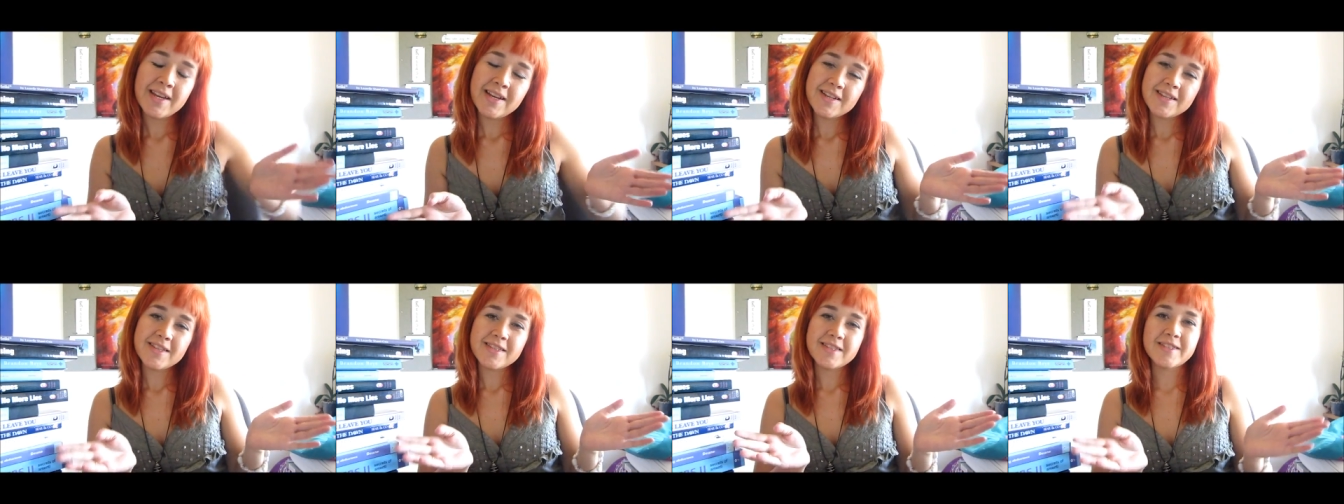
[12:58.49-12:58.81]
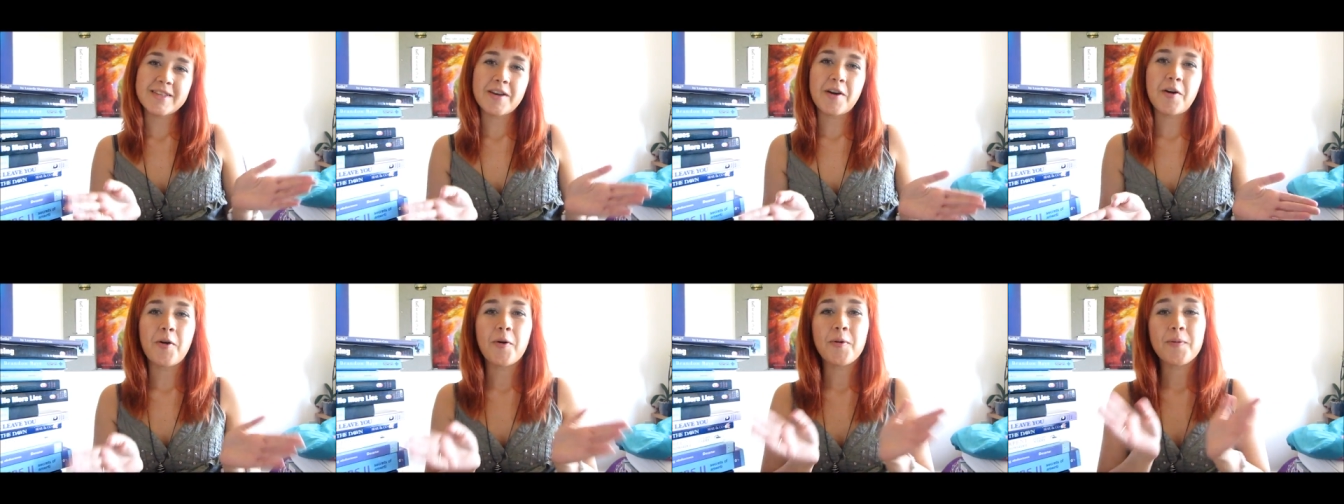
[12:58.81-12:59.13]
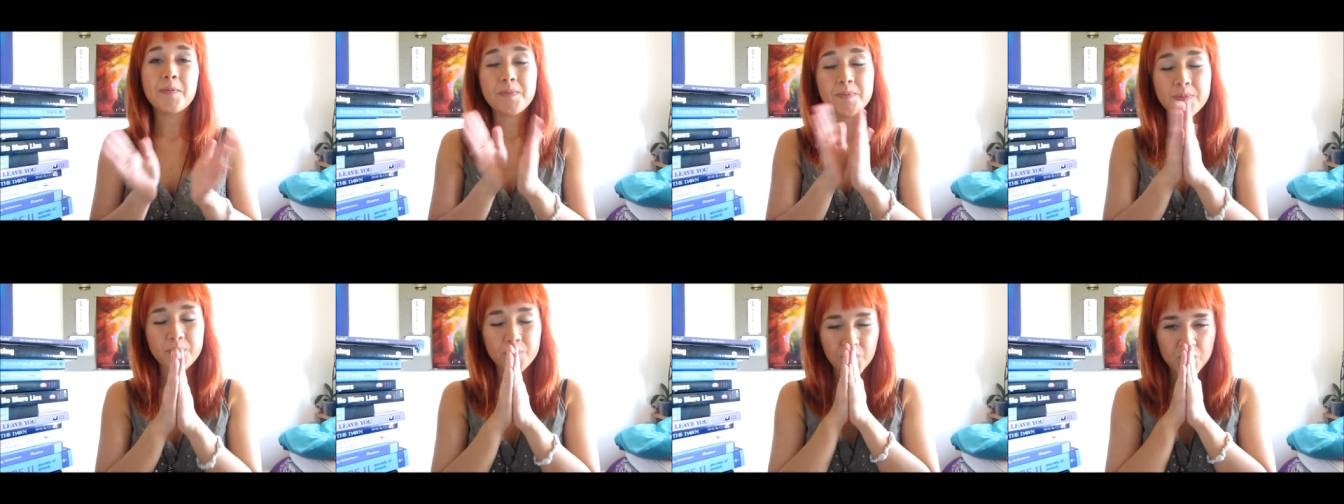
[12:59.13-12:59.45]
So
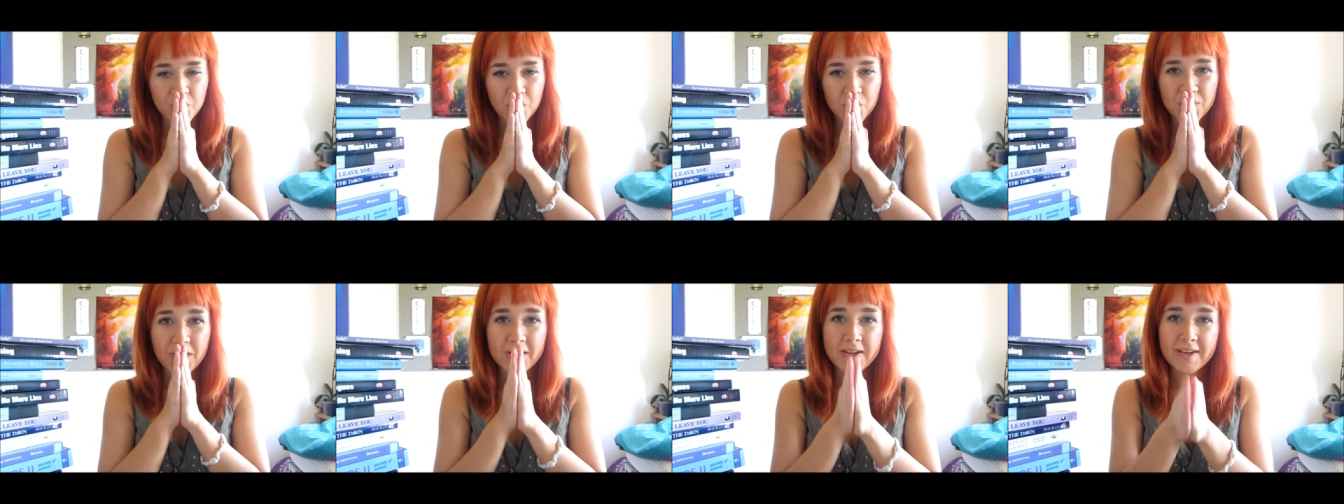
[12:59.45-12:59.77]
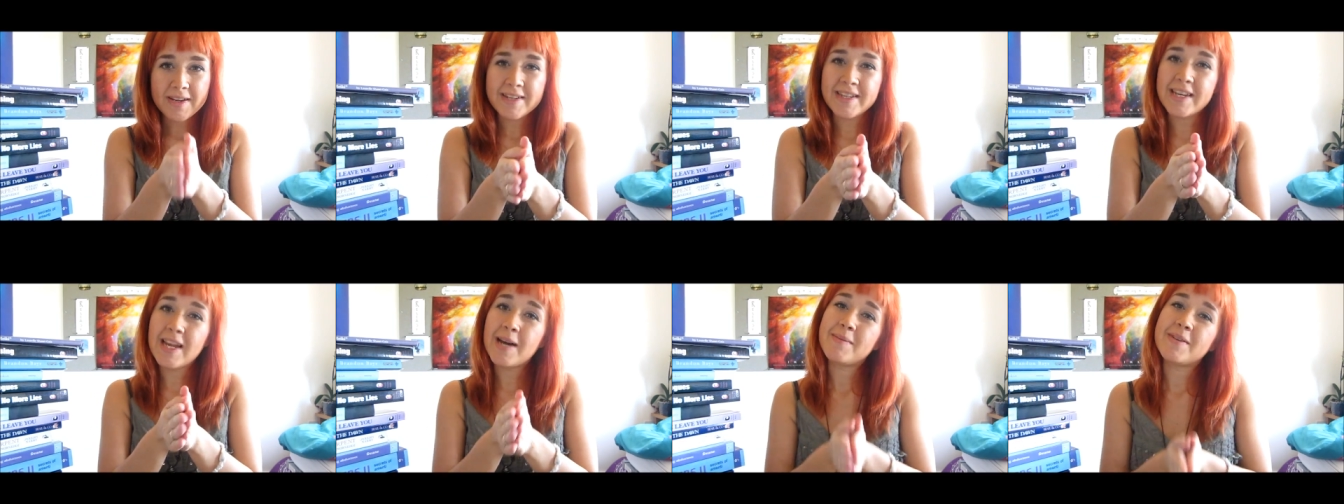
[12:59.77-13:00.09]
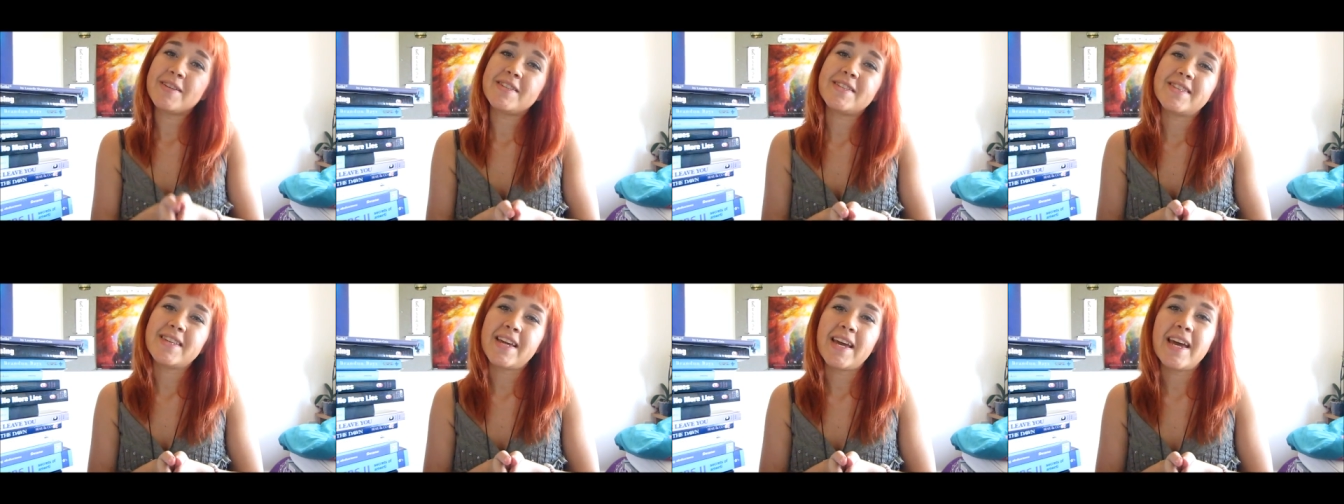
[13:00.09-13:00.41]

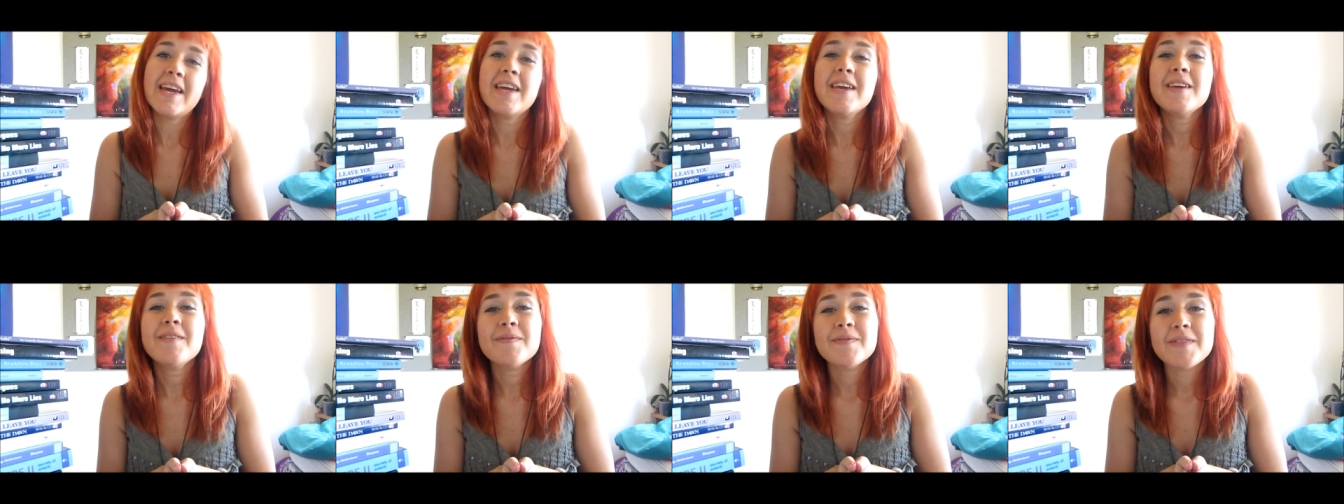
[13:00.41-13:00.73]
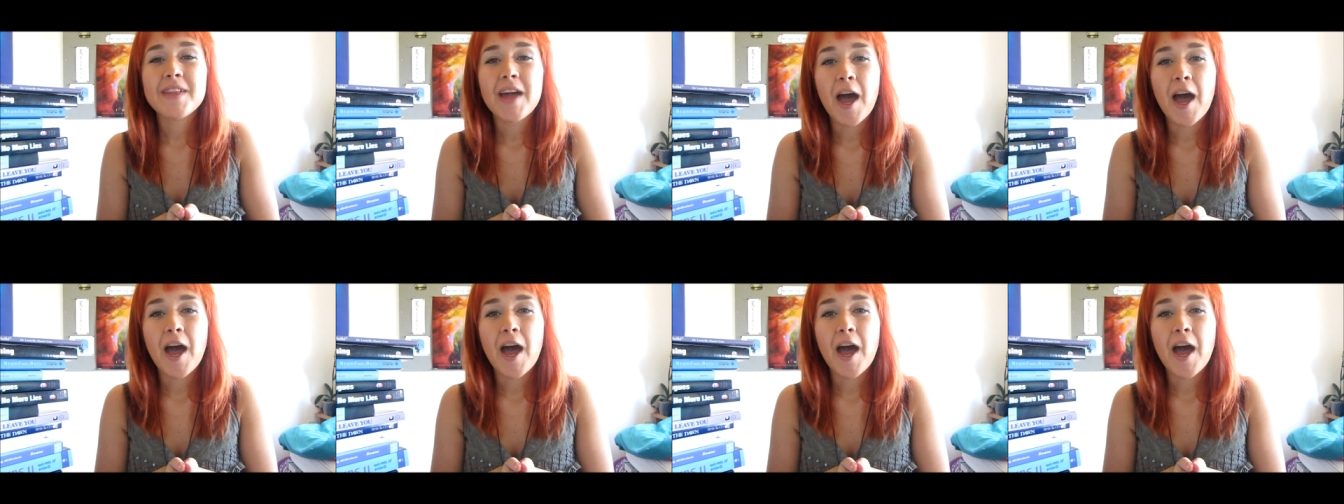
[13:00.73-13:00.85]
namaste,